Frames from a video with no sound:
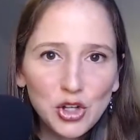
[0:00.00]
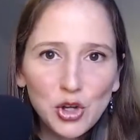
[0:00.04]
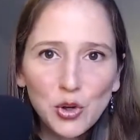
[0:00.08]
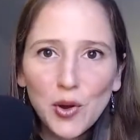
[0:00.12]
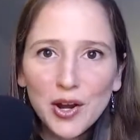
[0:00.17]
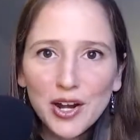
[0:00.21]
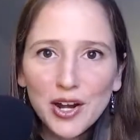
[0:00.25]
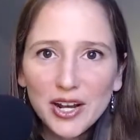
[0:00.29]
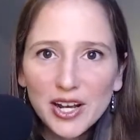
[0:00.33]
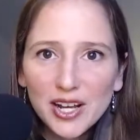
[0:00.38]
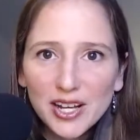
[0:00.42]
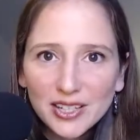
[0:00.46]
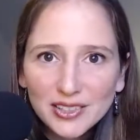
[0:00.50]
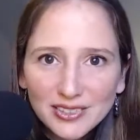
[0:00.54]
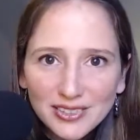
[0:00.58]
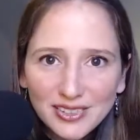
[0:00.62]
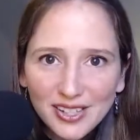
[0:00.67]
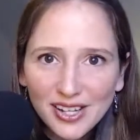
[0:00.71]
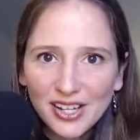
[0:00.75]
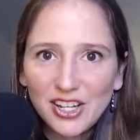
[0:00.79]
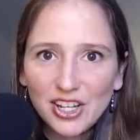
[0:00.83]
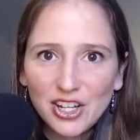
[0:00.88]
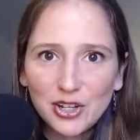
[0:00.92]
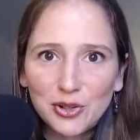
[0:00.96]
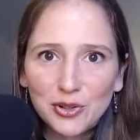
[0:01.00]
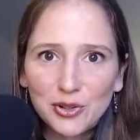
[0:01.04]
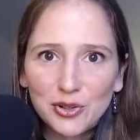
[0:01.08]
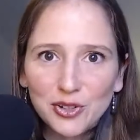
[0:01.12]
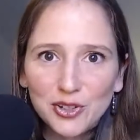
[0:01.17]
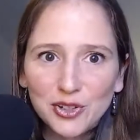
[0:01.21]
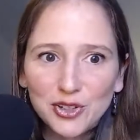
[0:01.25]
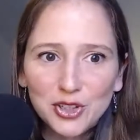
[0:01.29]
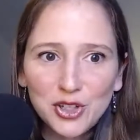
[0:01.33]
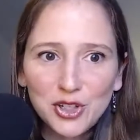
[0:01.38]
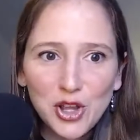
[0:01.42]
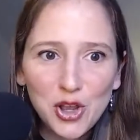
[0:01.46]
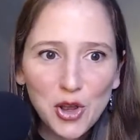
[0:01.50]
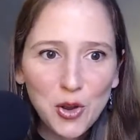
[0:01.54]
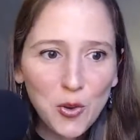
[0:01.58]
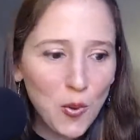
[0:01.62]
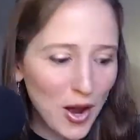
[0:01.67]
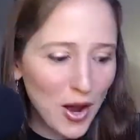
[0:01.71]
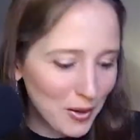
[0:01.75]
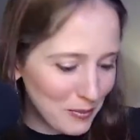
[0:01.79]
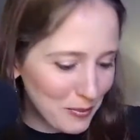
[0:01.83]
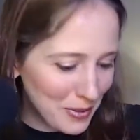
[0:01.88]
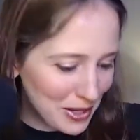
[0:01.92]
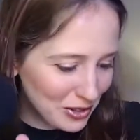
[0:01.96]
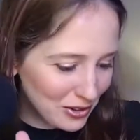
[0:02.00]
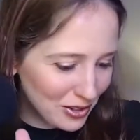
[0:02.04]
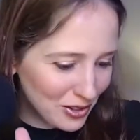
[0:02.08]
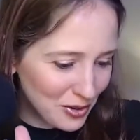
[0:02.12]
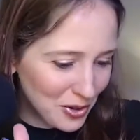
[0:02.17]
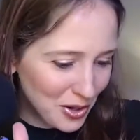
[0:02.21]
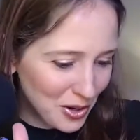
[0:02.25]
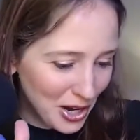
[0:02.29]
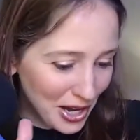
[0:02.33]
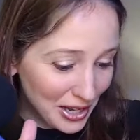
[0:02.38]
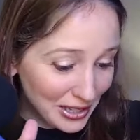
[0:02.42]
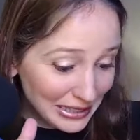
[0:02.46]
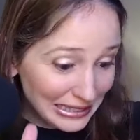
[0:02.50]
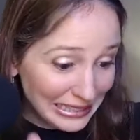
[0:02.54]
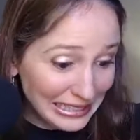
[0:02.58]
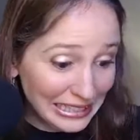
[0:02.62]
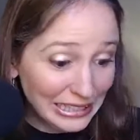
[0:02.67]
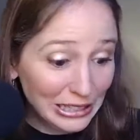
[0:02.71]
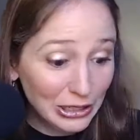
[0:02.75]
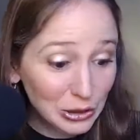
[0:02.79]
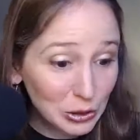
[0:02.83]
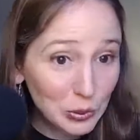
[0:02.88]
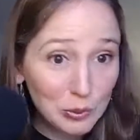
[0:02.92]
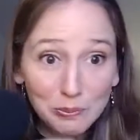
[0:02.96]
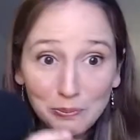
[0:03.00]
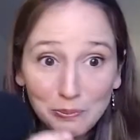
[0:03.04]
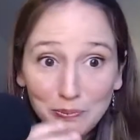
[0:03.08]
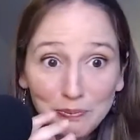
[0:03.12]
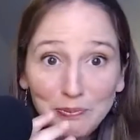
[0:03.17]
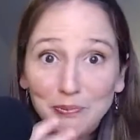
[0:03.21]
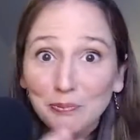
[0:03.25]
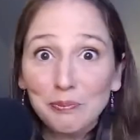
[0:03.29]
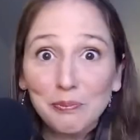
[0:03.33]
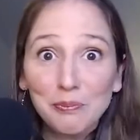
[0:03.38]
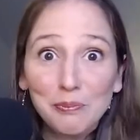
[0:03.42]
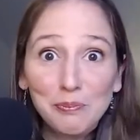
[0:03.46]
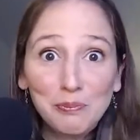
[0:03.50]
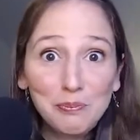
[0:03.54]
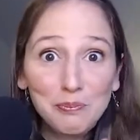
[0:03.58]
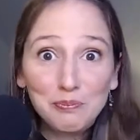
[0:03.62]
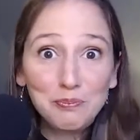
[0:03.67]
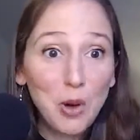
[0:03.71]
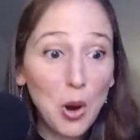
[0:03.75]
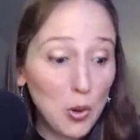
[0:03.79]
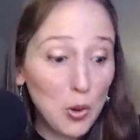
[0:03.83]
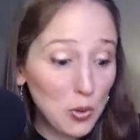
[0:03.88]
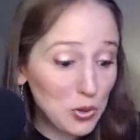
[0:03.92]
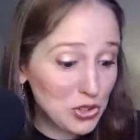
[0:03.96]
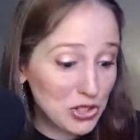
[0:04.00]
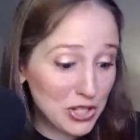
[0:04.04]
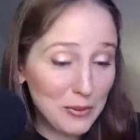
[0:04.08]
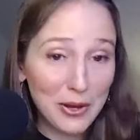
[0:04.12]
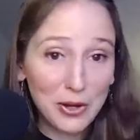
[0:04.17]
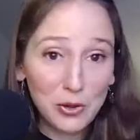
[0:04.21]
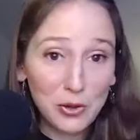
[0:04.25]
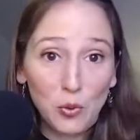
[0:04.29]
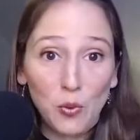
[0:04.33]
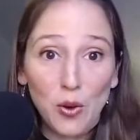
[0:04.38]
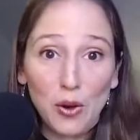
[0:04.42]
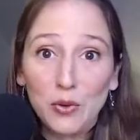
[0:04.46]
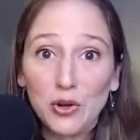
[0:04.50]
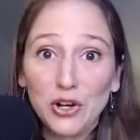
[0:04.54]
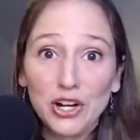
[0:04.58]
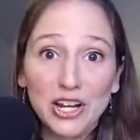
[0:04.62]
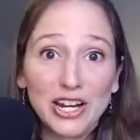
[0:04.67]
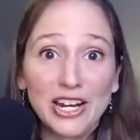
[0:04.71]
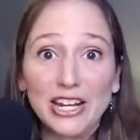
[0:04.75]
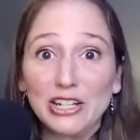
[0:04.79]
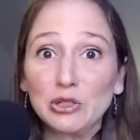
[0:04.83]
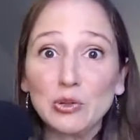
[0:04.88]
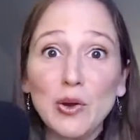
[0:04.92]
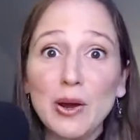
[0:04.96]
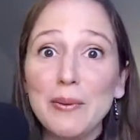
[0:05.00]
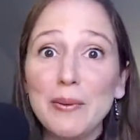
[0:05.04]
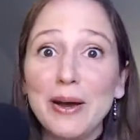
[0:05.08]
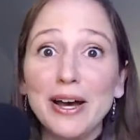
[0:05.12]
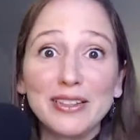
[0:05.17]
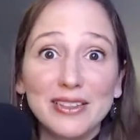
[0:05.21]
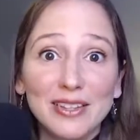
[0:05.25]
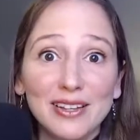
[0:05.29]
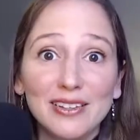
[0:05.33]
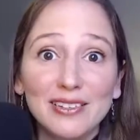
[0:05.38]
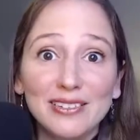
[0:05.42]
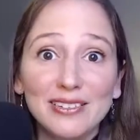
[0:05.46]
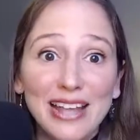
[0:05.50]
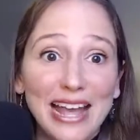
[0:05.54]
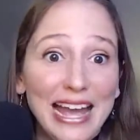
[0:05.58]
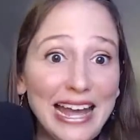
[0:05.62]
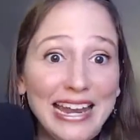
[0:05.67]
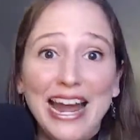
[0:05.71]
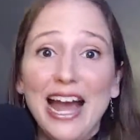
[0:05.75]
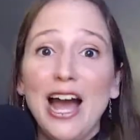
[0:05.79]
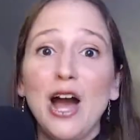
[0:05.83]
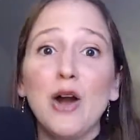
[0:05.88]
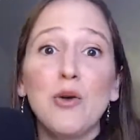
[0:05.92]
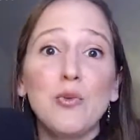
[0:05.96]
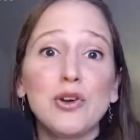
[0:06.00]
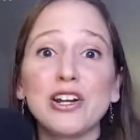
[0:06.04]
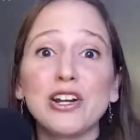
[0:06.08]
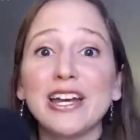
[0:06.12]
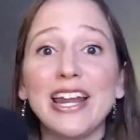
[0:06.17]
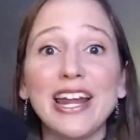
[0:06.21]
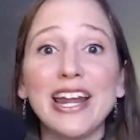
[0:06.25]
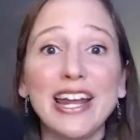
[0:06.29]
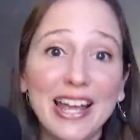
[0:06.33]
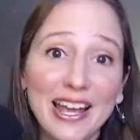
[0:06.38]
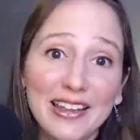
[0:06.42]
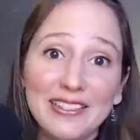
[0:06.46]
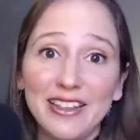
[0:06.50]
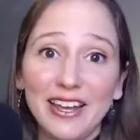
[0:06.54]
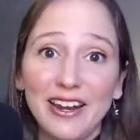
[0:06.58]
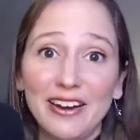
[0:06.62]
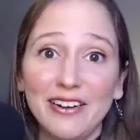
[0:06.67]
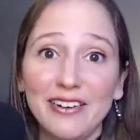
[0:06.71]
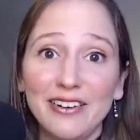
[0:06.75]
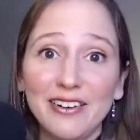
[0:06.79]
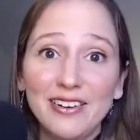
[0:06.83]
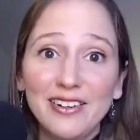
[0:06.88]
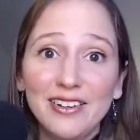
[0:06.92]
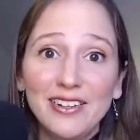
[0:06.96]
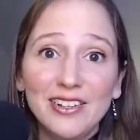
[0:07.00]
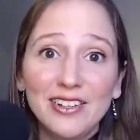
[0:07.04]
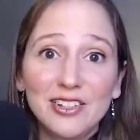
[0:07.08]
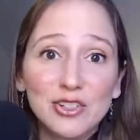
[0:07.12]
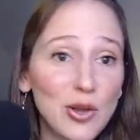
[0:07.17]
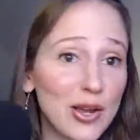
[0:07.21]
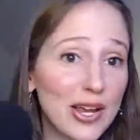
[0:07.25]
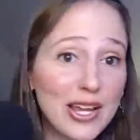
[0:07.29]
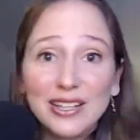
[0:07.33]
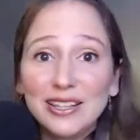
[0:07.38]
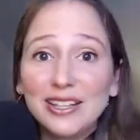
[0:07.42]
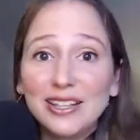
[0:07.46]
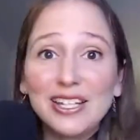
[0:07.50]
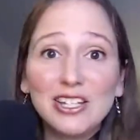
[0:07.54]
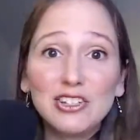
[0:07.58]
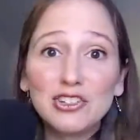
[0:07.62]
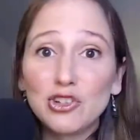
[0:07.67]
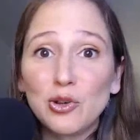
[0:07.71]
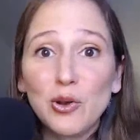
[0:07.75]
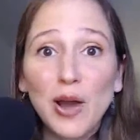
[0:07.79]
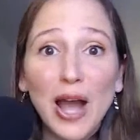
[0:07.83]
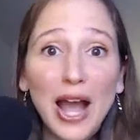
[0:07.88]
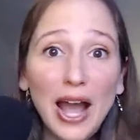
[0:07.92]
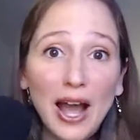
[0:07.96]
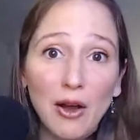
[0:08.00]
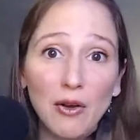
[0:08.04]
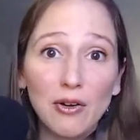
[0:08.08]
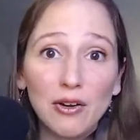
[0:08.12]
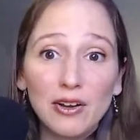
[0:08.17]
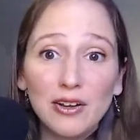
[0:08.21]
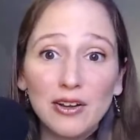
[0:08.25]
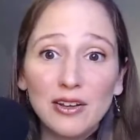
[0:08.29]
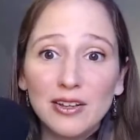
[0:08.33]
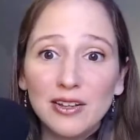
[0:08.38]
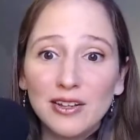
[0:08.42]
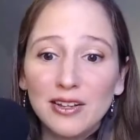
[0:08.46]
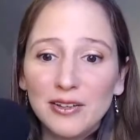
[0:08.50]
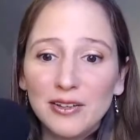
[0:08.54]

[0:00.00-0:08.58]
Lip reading: Do you want to continue? Do you want me to continue to post about what we're going to do about this and how we're going to get there so I can teach you how?